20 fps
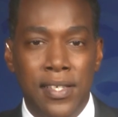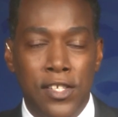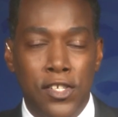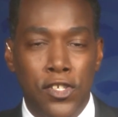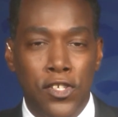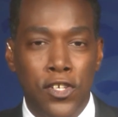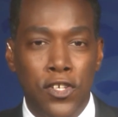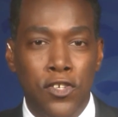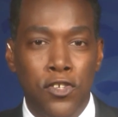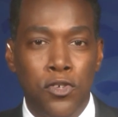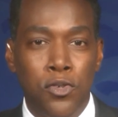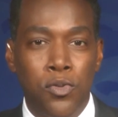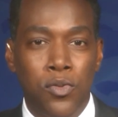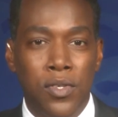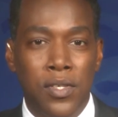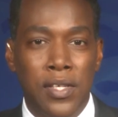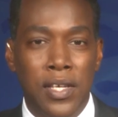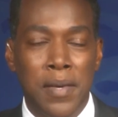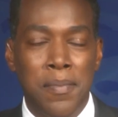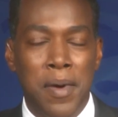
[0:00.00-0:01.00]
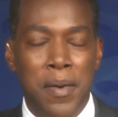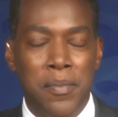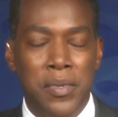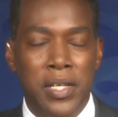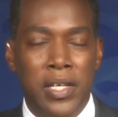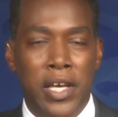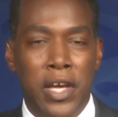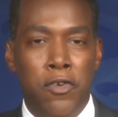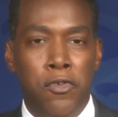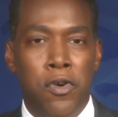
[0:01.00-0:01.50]
T T T News team, I'm
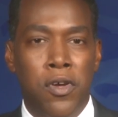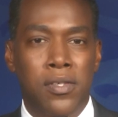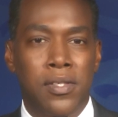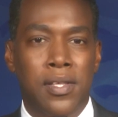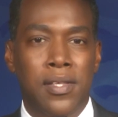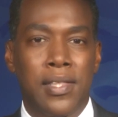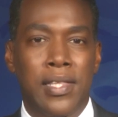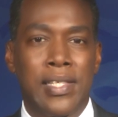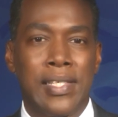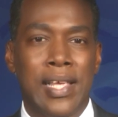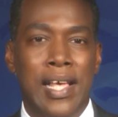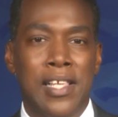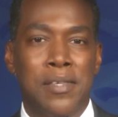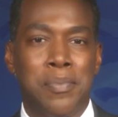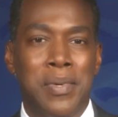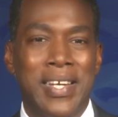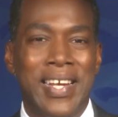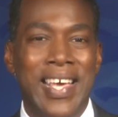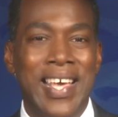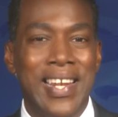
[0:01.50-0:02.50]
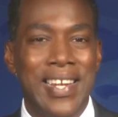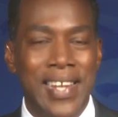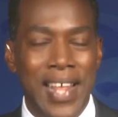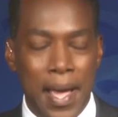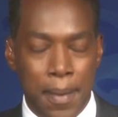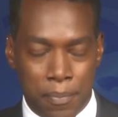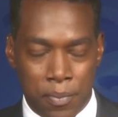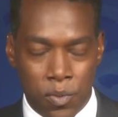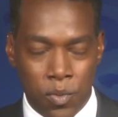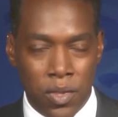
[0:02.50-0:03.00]
Dike Rostant. This has been In
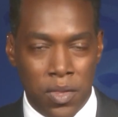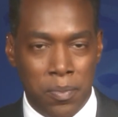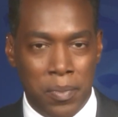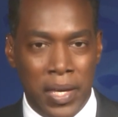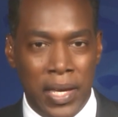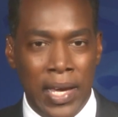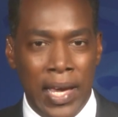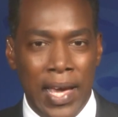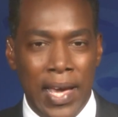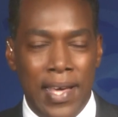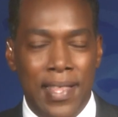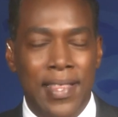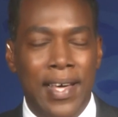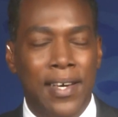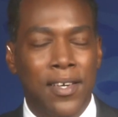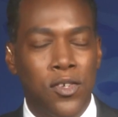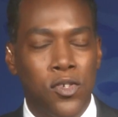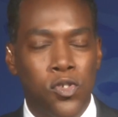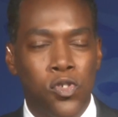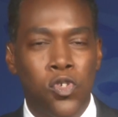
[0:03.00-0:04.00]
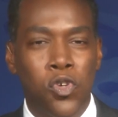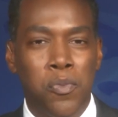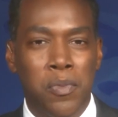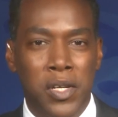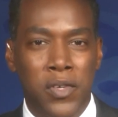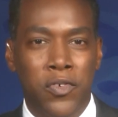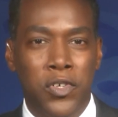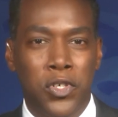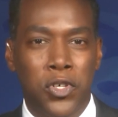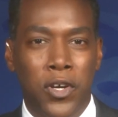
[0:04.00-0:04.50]
Depth with me. Thank you so
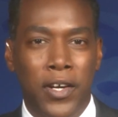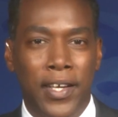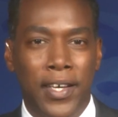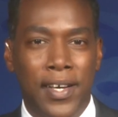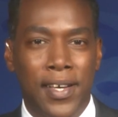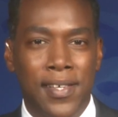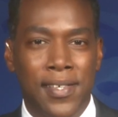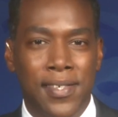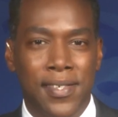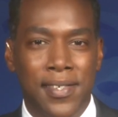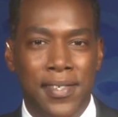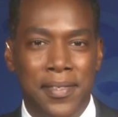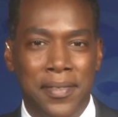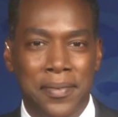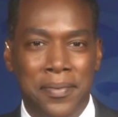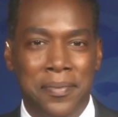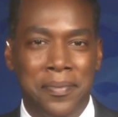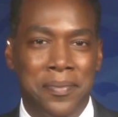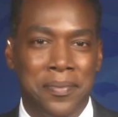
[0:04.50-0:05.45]
much for joining us.